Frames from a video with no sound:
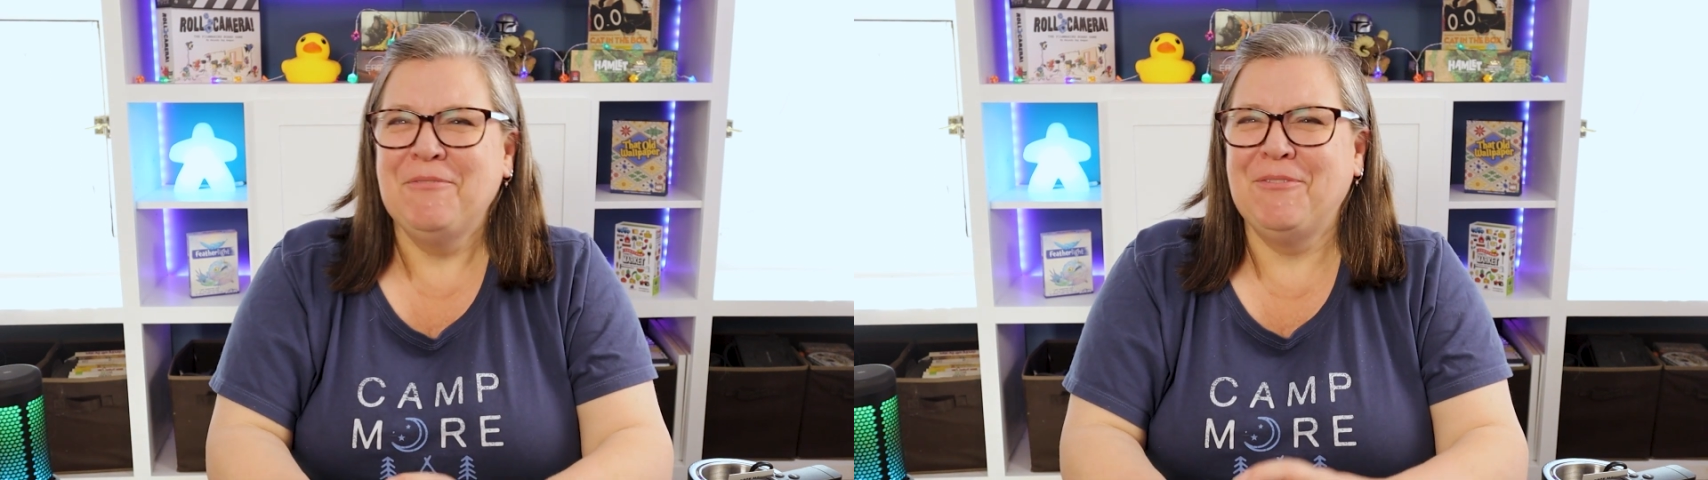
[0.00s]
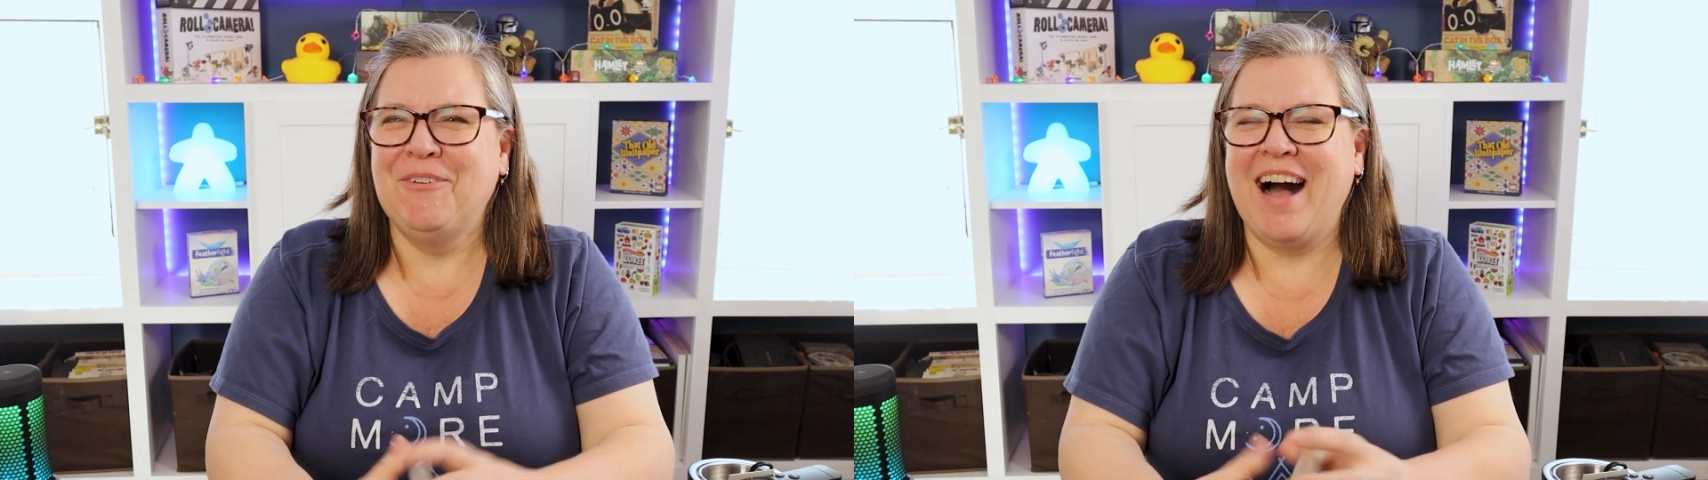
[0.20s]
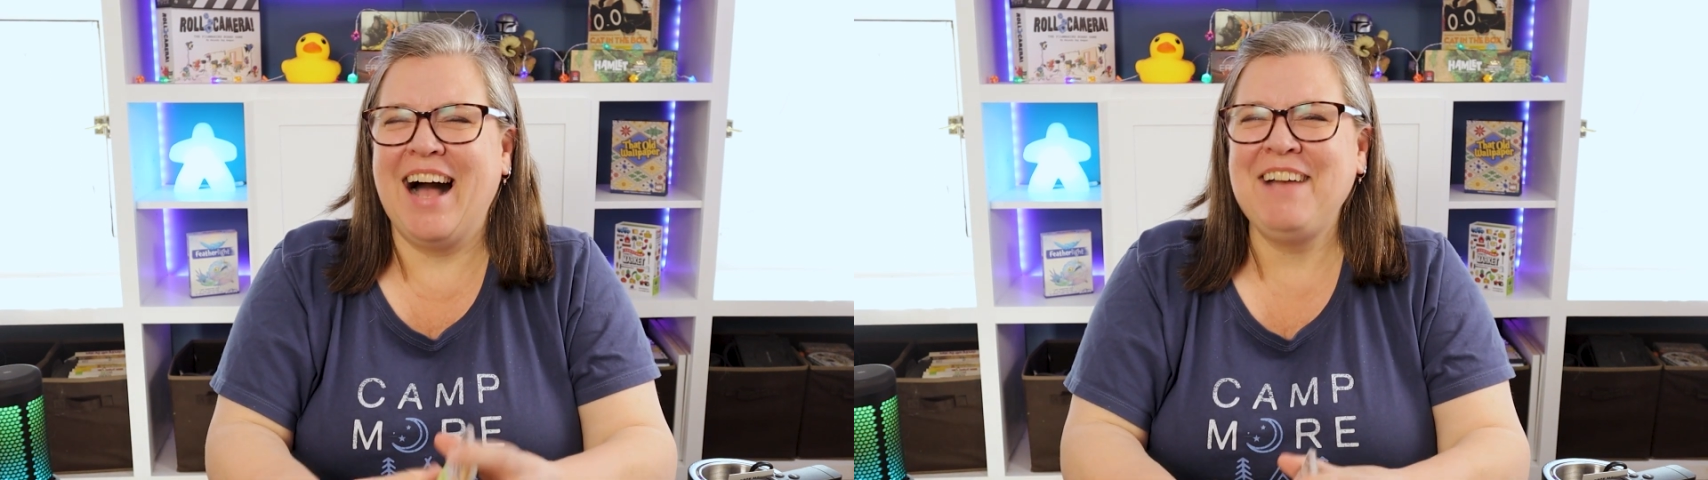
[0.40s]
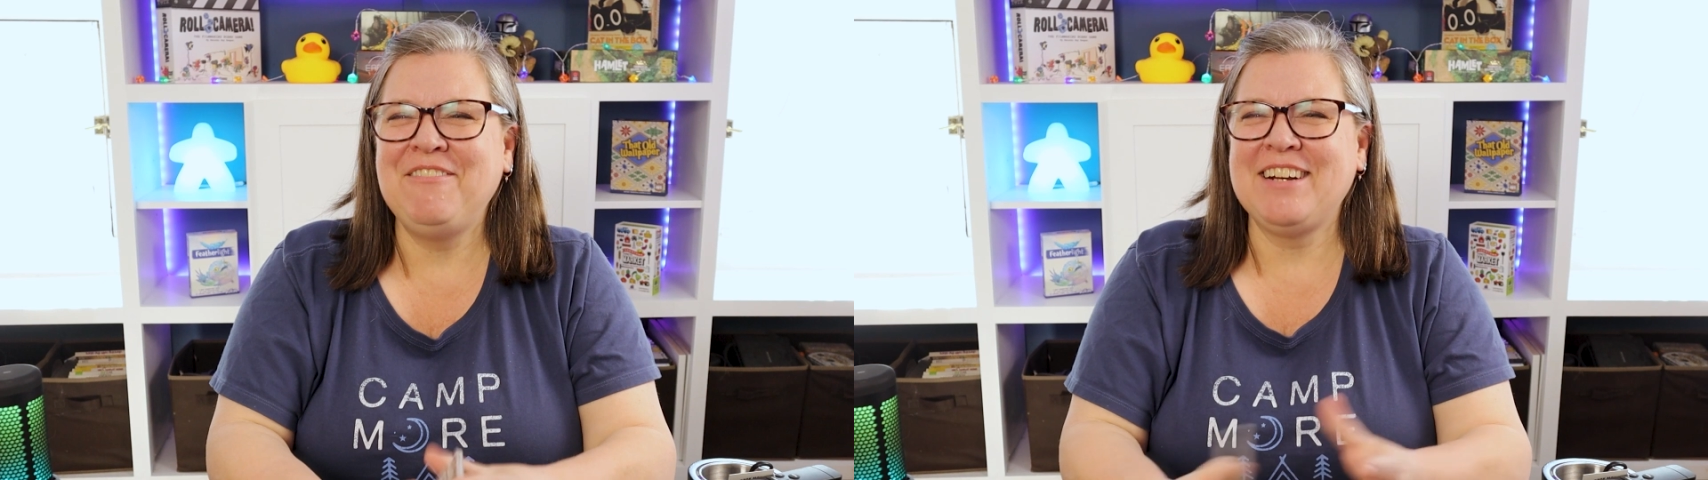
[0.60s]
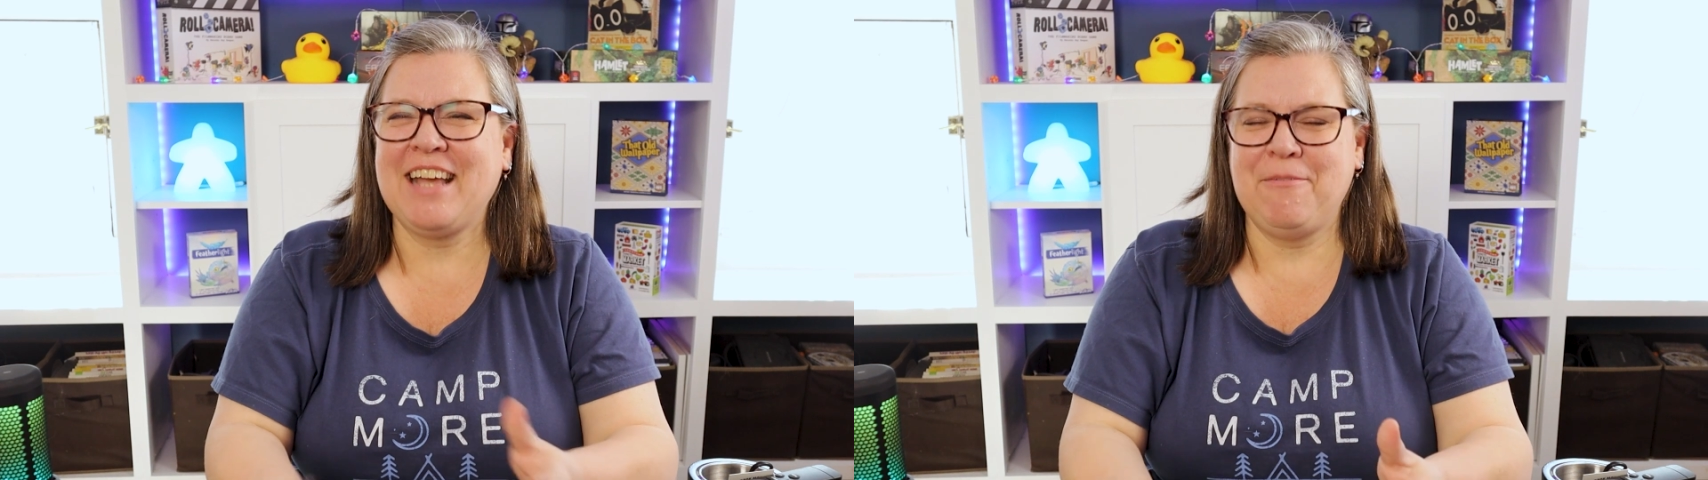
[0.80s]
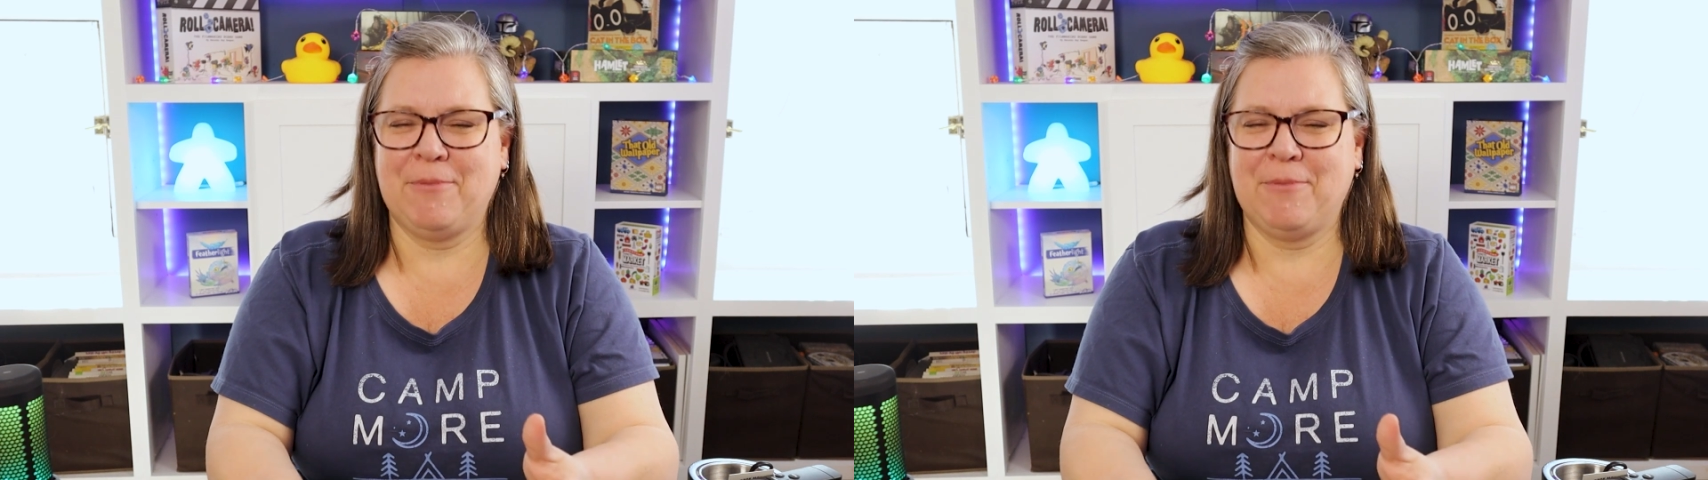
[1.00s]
why would I